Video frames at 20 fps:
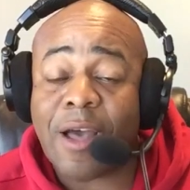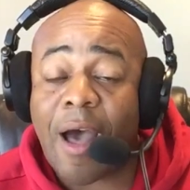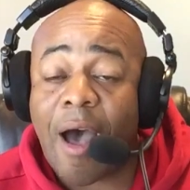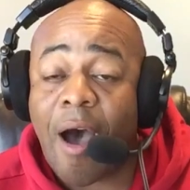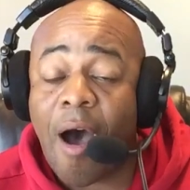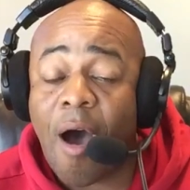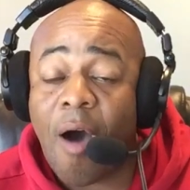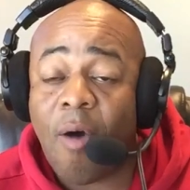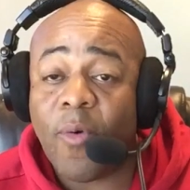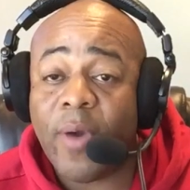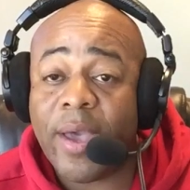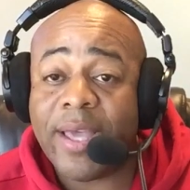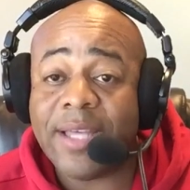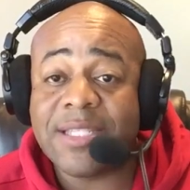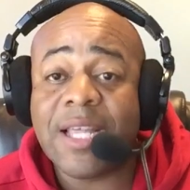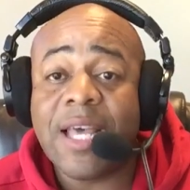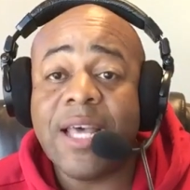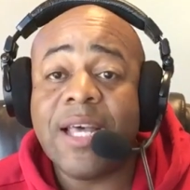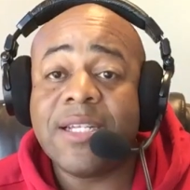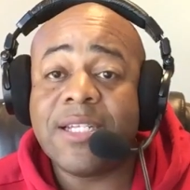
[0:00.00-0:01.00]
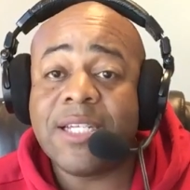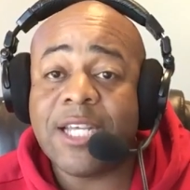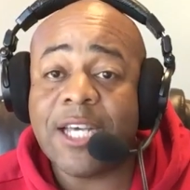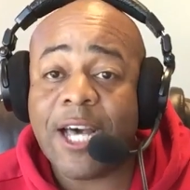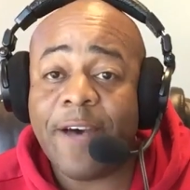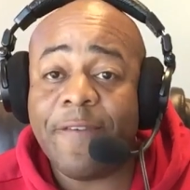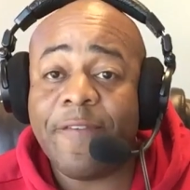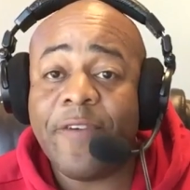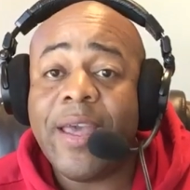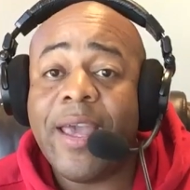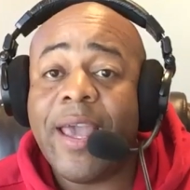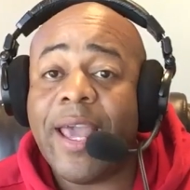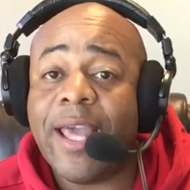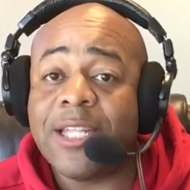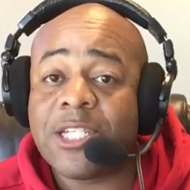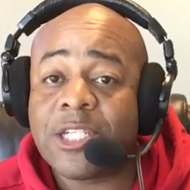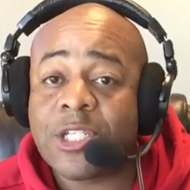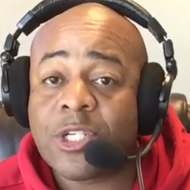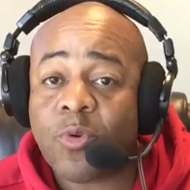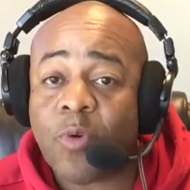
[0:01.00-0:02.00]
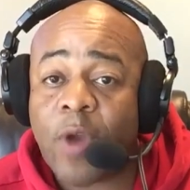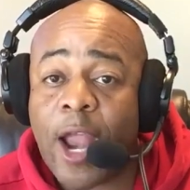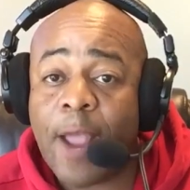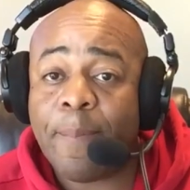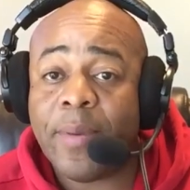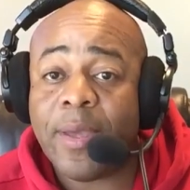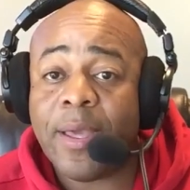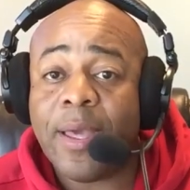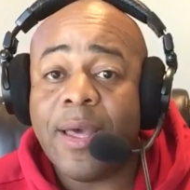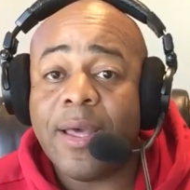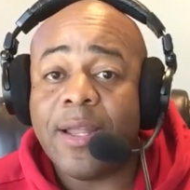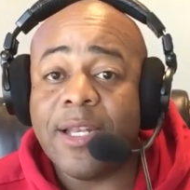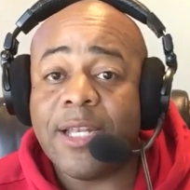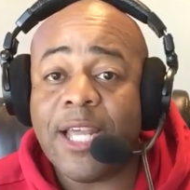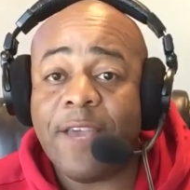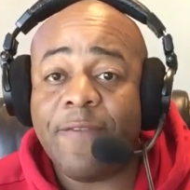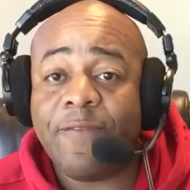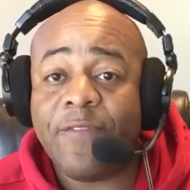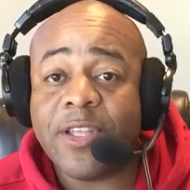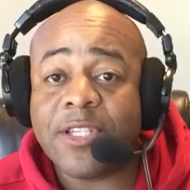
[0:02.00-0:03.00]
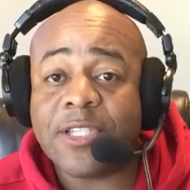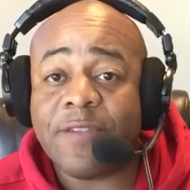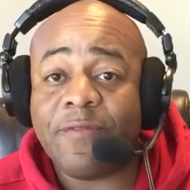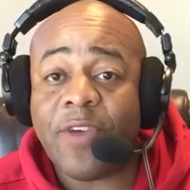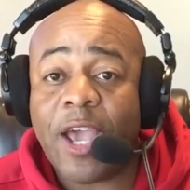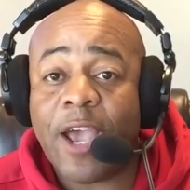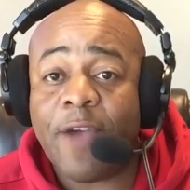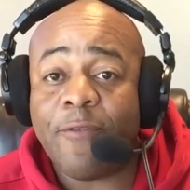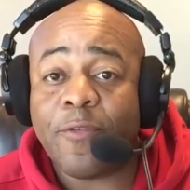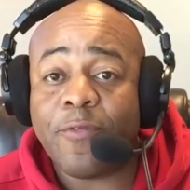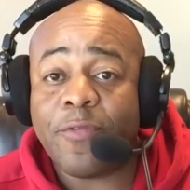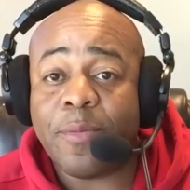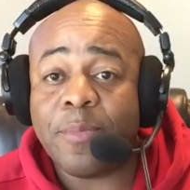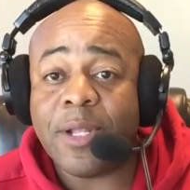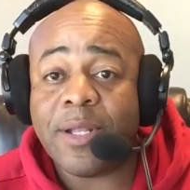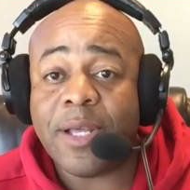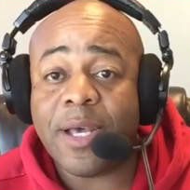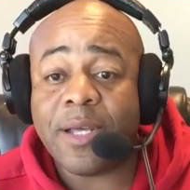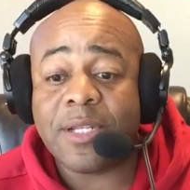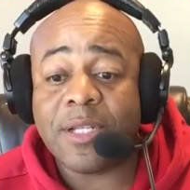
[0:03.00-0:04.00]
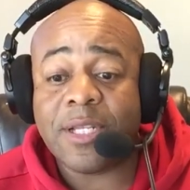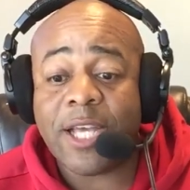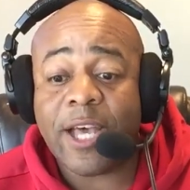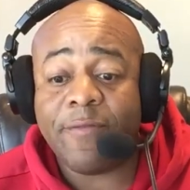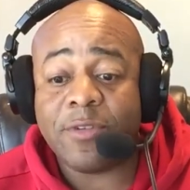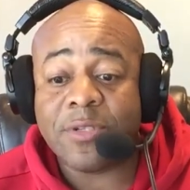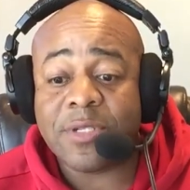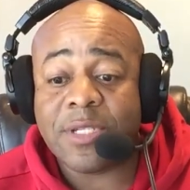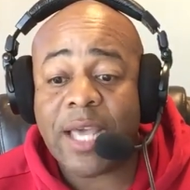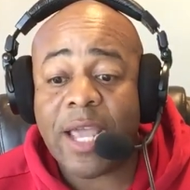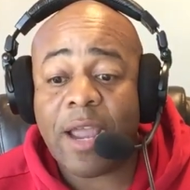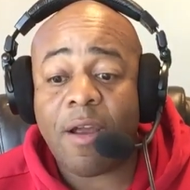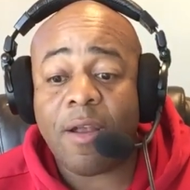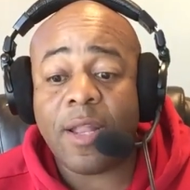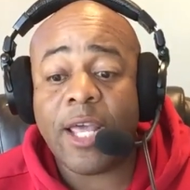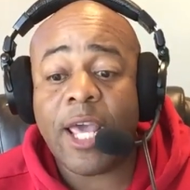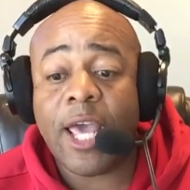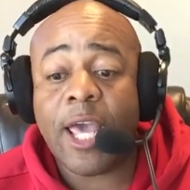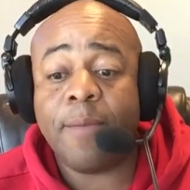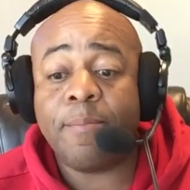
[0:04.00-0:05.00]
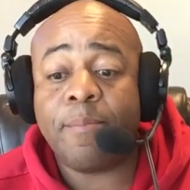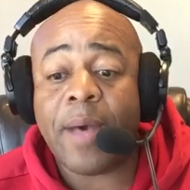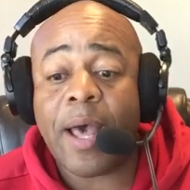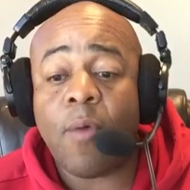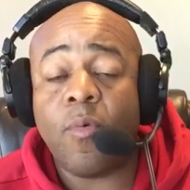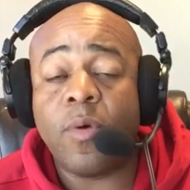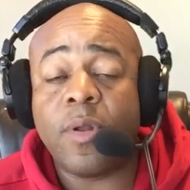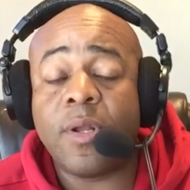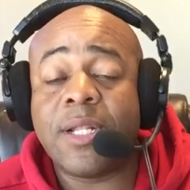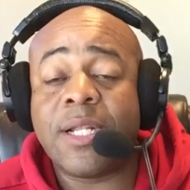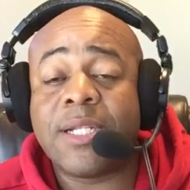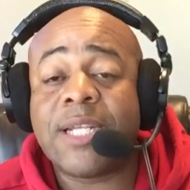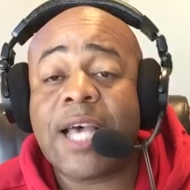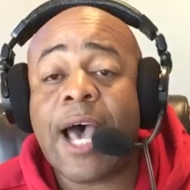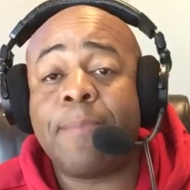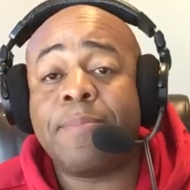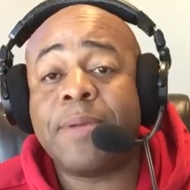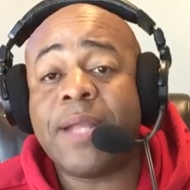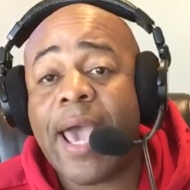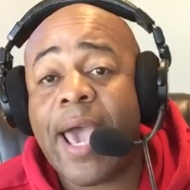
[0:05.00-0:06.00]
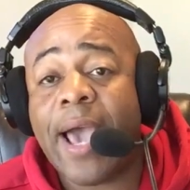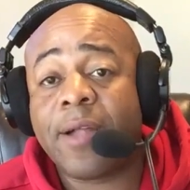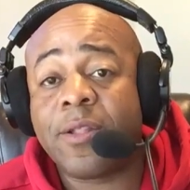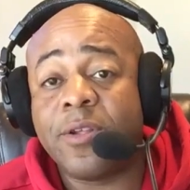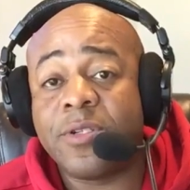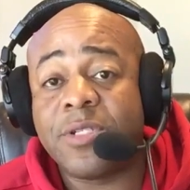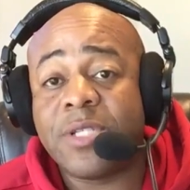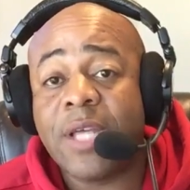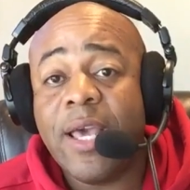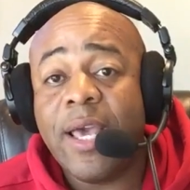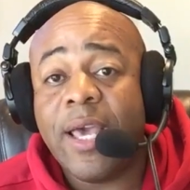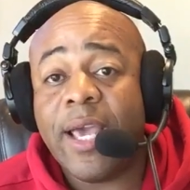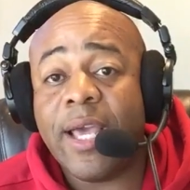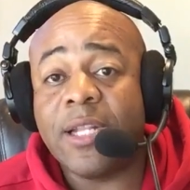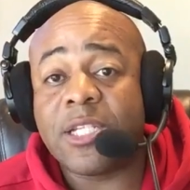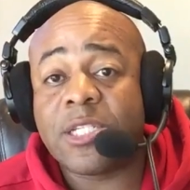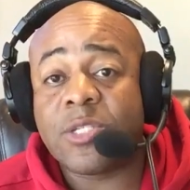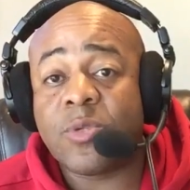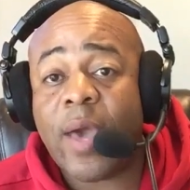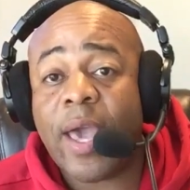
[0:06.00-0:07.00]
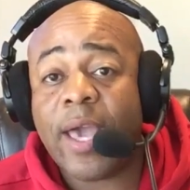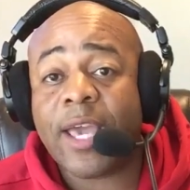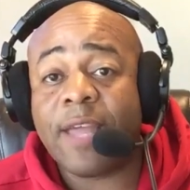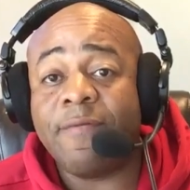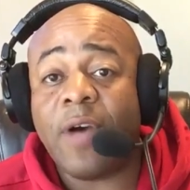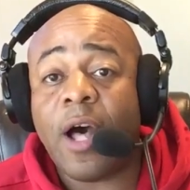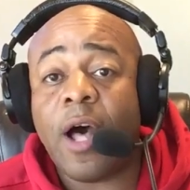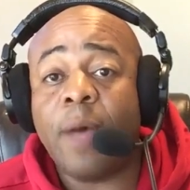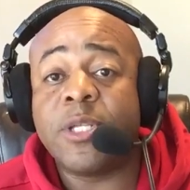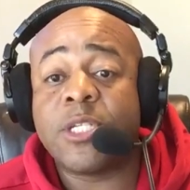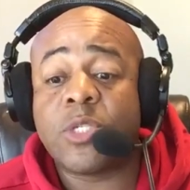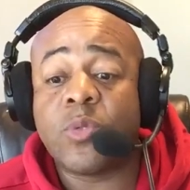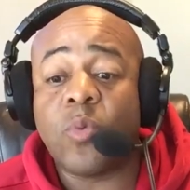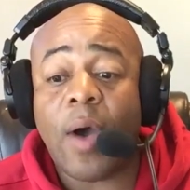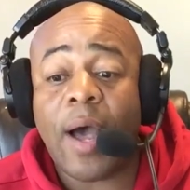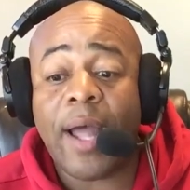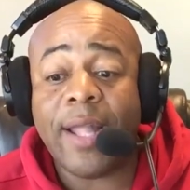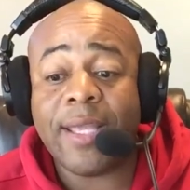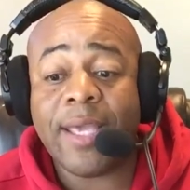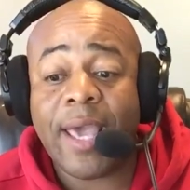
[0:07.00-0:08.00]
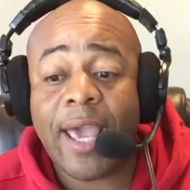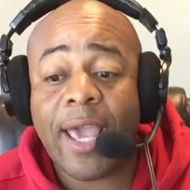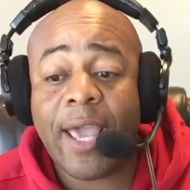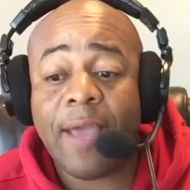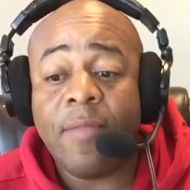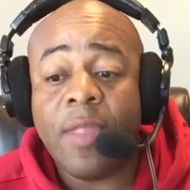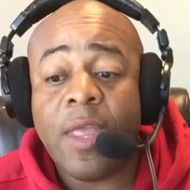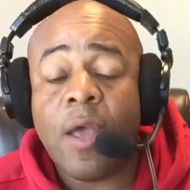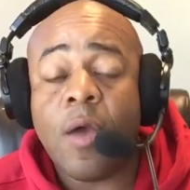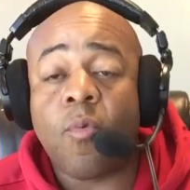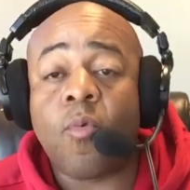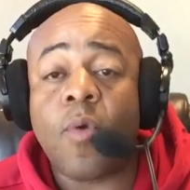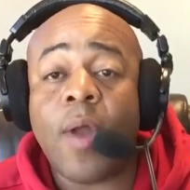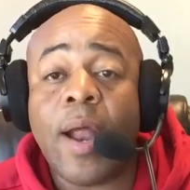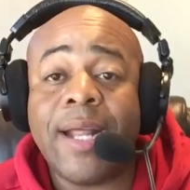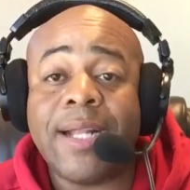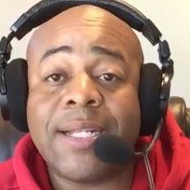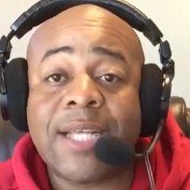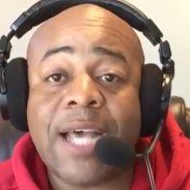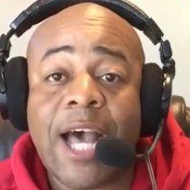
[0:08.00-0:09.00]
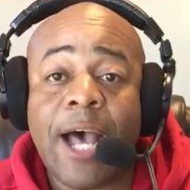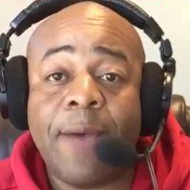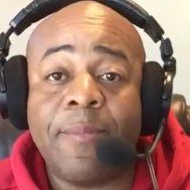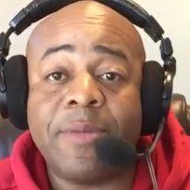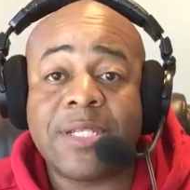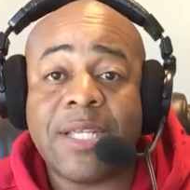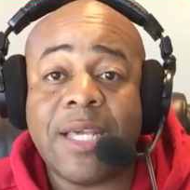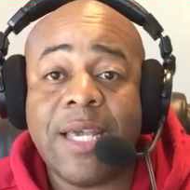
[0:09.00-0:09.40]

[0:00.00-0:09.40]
always tough and scrappy defensive effort from the Delta Devils. They are led by one of the top tacklers in the SWAC, involving Soignier, Ronnie Thomas.